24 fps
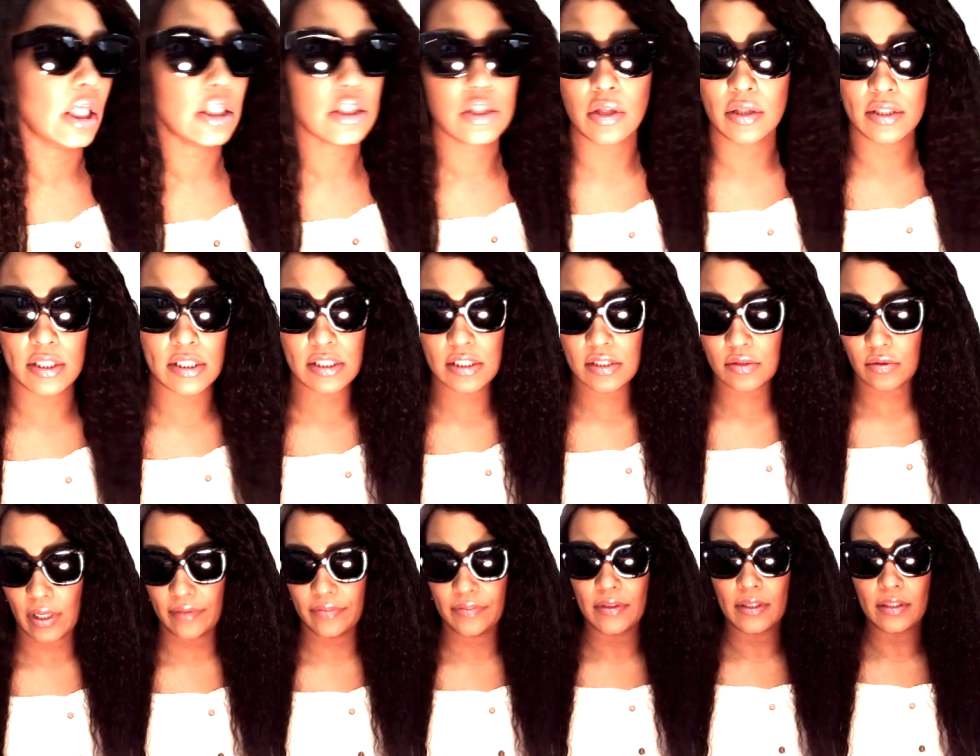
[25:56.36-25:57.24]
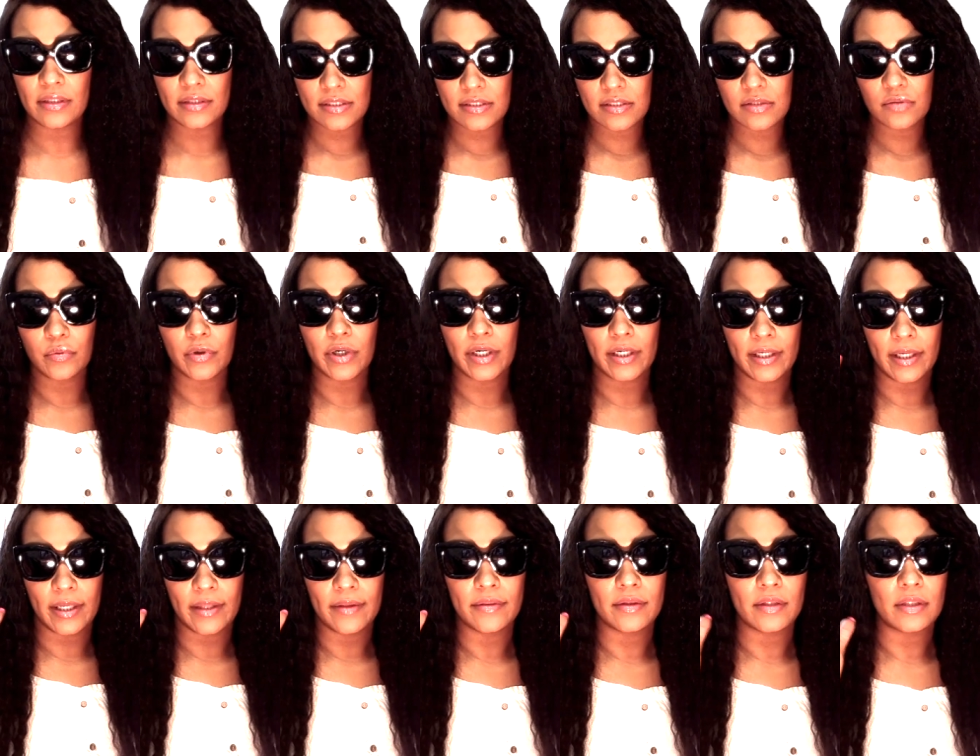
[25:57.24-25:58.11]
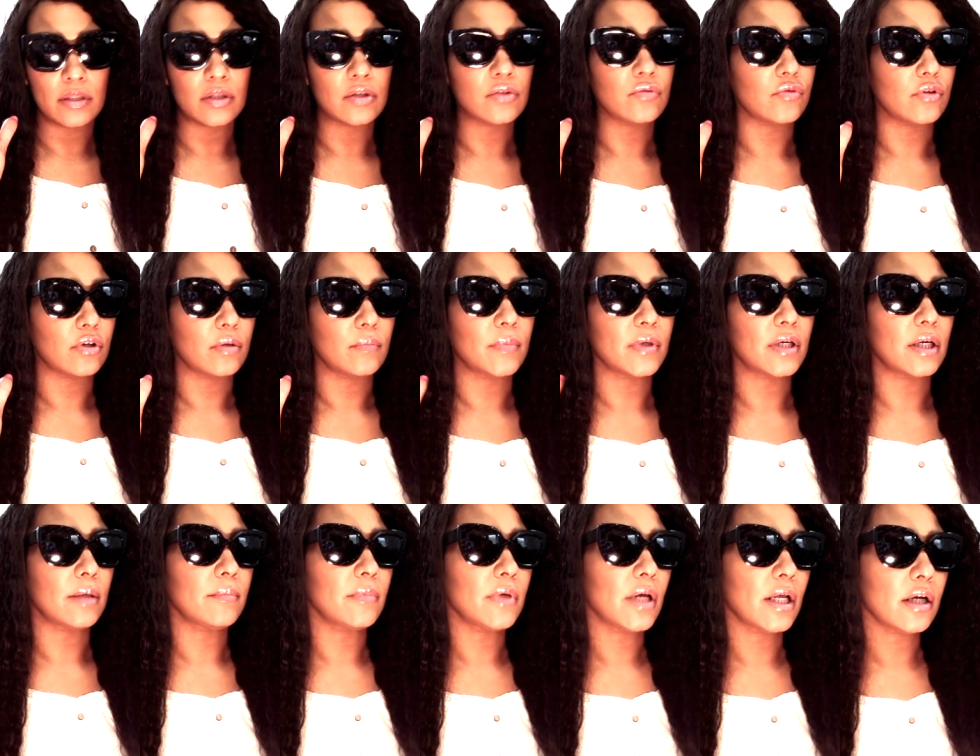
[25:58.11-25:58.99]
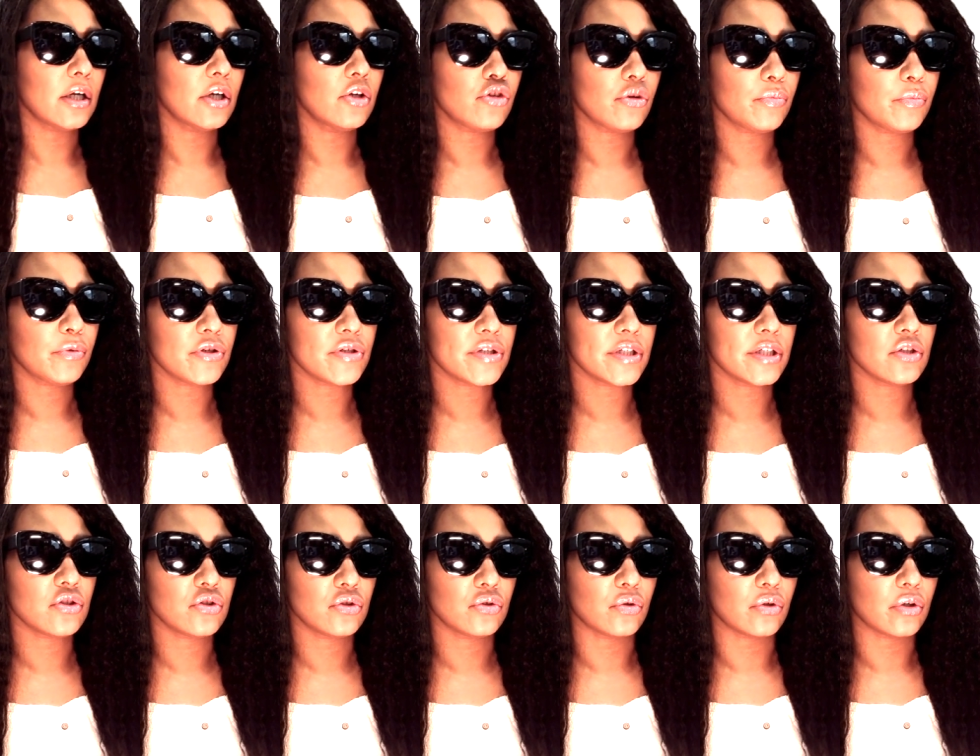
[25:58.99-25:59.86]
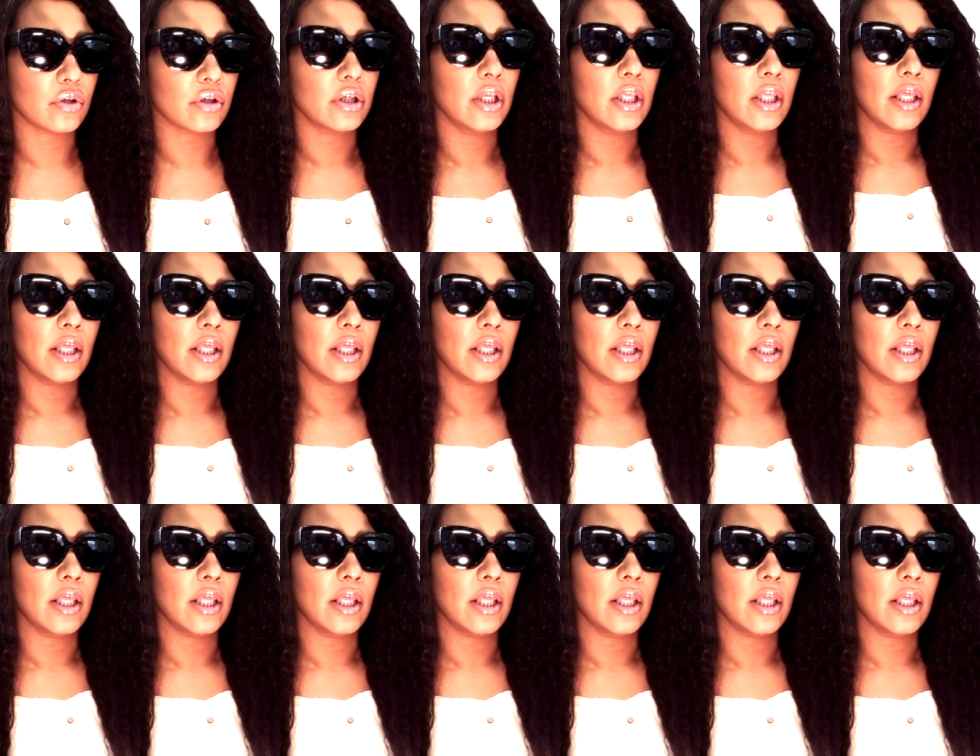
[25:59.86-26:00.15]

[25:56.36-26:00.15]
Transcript: So this is, I think this is where I got these from, but I'm not 100% sure.